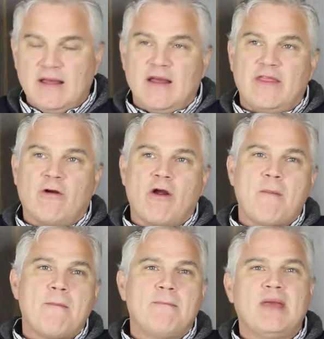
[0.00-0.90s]
There
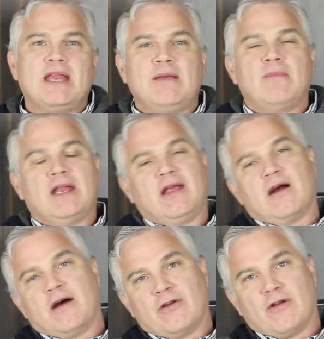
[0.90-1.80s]
are many, many
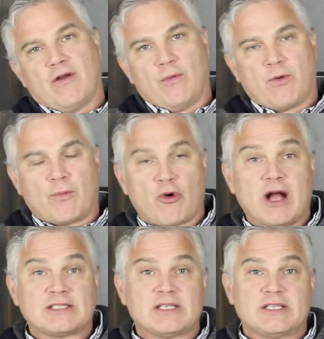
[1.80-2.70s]
other
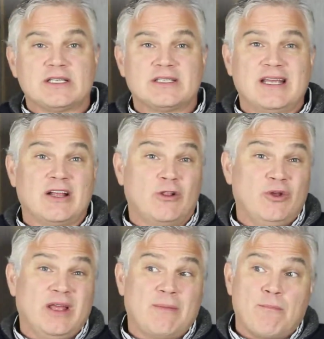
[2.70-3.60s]
processes,
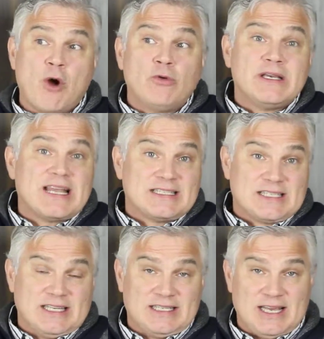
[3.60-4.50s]
including bone
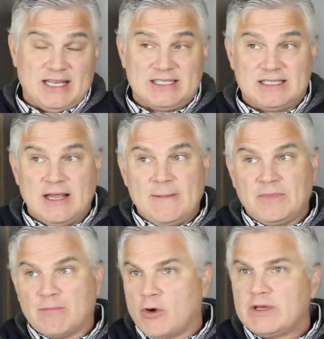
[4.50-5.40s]
density tests.
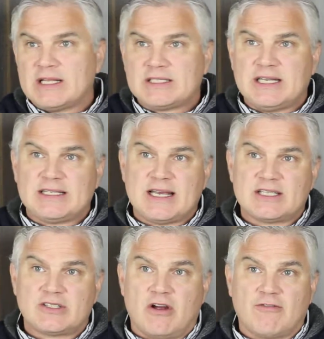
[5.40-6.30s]
Bone density
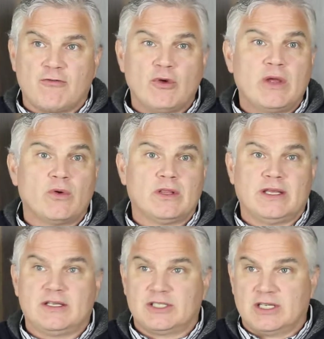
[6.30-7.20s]
tests are frequently
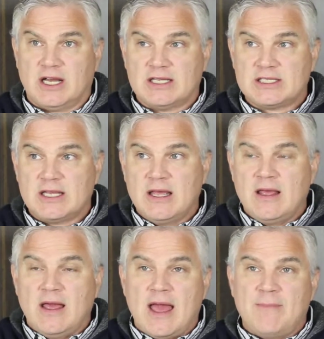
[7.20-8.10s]
discussed
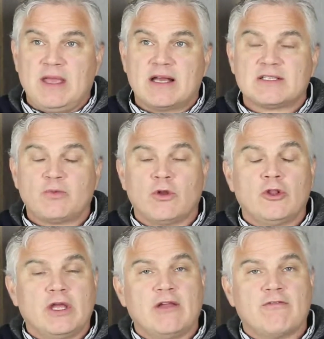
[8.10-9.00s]
because we're
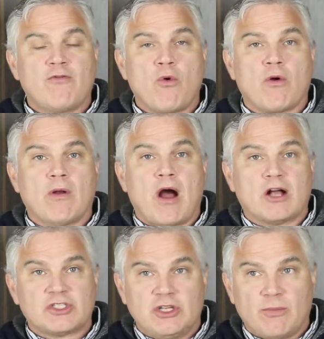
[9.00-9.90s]
looking for
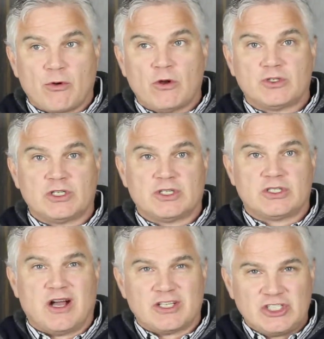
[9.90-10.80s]

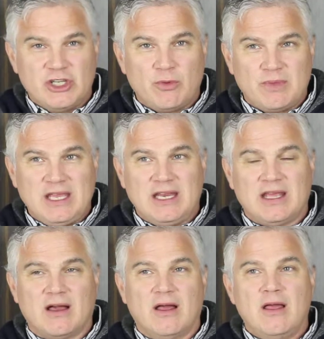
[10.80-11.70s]
osteoporosis,
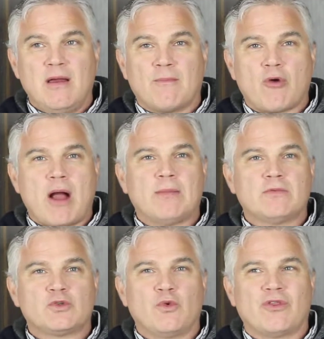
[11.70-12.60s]
osteopenia,
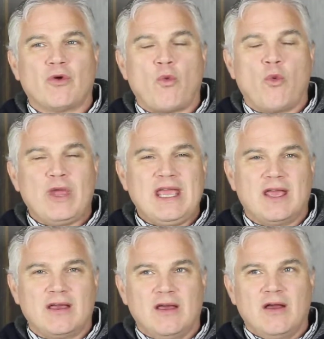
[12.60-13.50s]
problems with
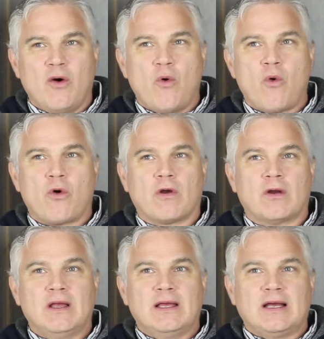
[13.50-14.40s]
weak
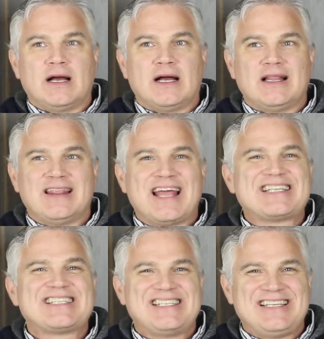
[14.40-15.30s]
or
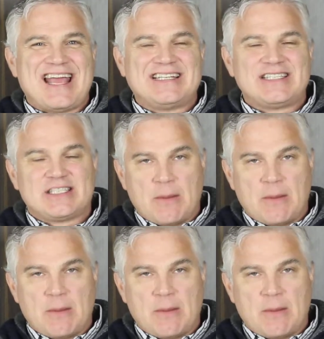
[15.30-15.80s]
less dense